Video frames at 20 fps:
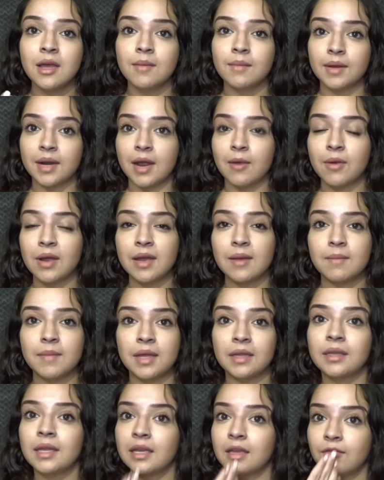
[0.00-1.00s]
But I
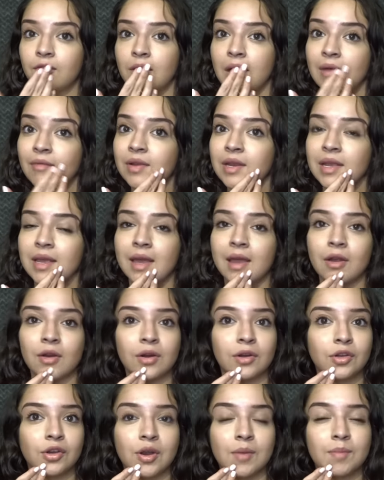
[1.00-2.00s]
recommend, like, if you have any hair
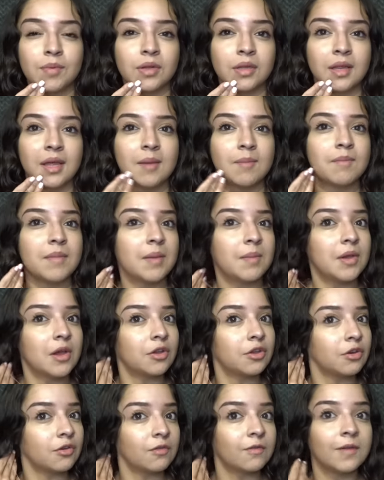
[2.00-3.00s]
on your upper lip, maybe
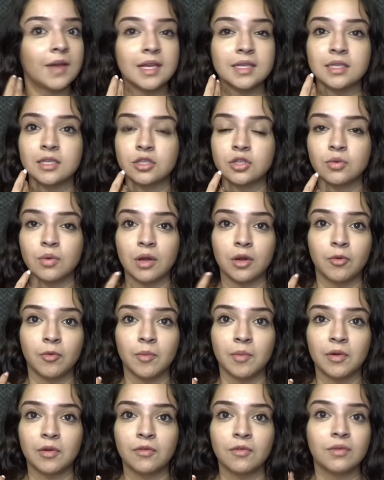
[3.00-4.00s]
on your face that you want to
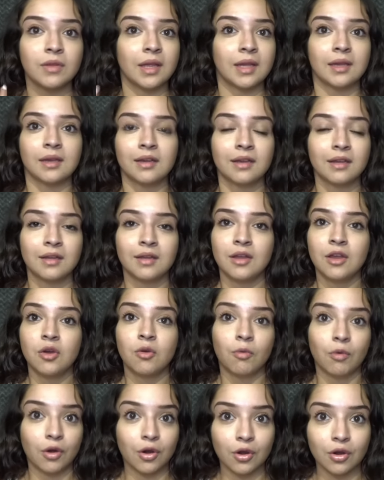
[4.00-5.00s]
remove, like
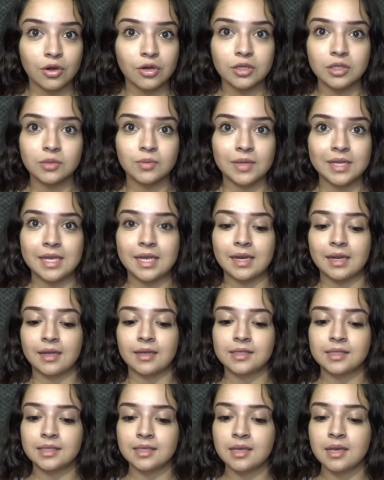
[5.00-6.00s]
we're girls, we get
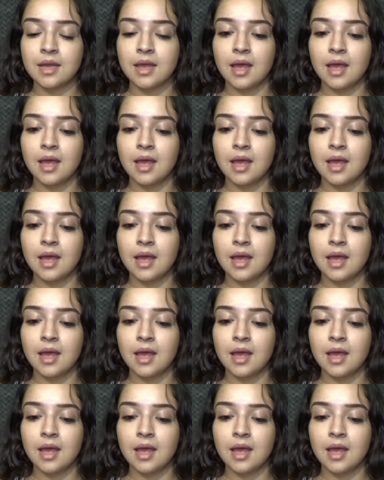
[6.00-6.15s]
it,